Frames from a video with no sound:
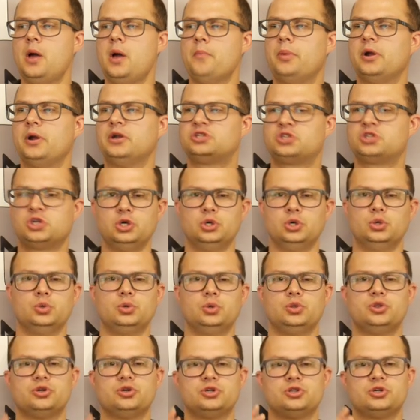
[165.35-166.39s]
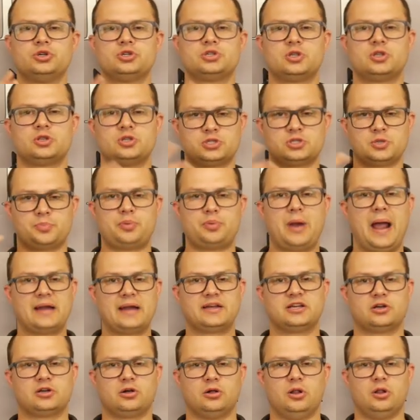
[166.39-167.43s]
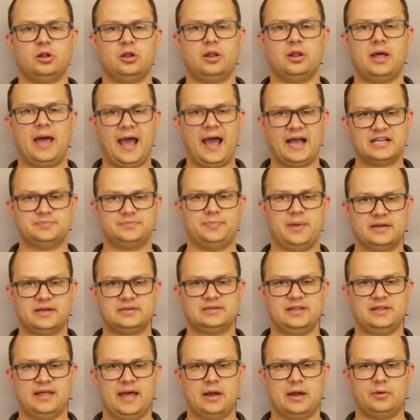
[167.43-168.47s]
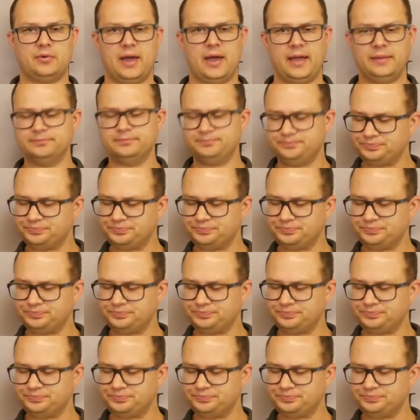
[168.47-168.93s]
But two, there, there's, there's a practical aspect to that, right?